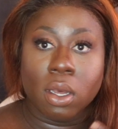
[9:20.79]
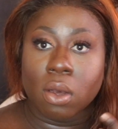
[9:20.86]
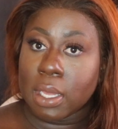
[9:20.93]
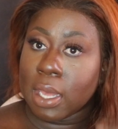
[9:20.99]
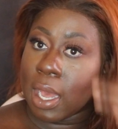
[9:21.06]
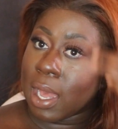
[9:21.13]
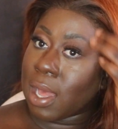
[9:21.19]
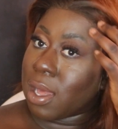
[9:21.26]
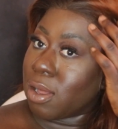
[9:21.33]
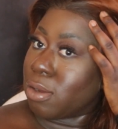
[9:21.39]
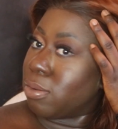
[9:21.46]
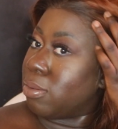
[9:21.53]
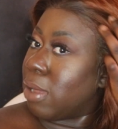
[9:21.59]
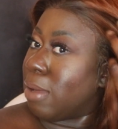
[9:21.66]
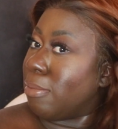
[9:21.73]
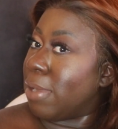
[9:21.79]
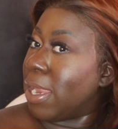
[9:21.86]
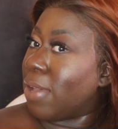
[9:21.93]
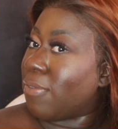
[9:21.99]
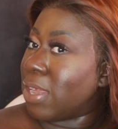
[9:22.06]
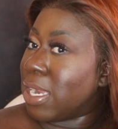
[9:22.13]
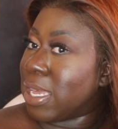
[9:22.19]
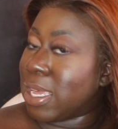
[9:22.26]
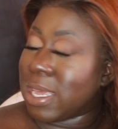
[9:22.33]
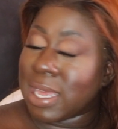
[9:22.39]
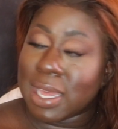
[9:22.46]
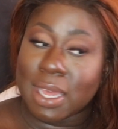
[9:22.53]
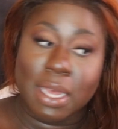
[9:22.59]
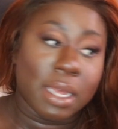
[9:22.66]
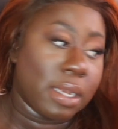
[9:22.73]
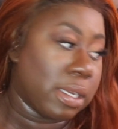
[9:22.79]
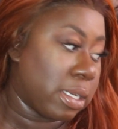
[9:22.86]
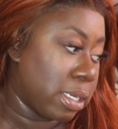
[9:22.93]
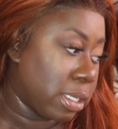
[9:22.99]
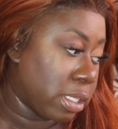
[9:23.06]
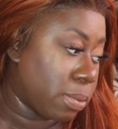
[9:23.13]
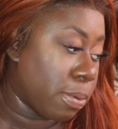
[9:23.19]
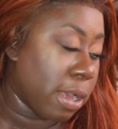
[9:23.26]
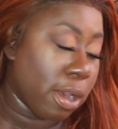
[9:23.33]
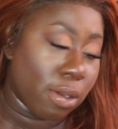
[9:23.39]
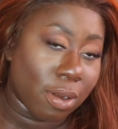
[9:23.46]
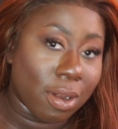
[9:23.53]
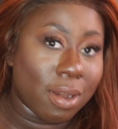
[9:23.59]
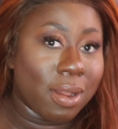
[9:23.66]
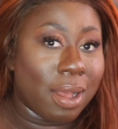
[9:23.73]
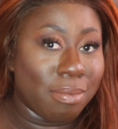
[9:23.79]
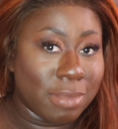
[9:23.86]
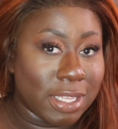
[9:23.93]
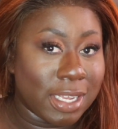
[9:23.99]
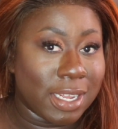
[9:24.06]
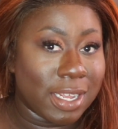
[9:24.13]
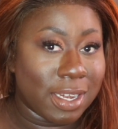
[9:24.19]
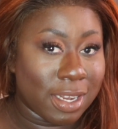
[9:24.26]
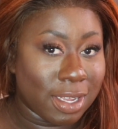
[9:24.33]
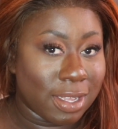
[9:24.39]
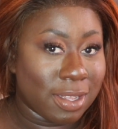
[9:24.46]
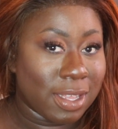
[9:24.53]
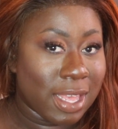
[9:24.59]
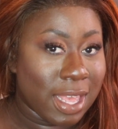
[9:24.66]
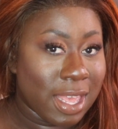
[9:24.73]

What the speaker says: Yeah, I'm loving it, and this powder, I'm digging it.